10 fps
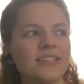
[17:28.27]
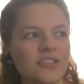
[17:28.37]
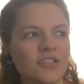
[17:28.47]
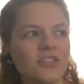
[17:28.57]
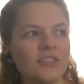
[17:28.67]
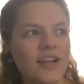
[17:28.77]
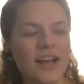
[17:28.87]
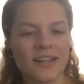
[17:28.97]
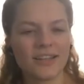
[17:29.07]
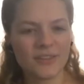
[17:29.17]
you
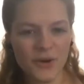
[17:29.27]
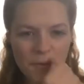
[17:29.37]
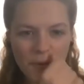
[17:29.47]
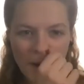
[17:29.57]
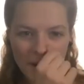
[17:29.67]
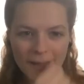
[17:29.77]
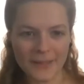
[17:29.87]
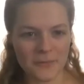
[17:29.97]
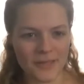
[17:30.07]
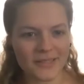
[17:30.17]
gotta work on it a
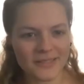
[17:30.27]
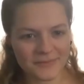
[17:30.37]
little bit.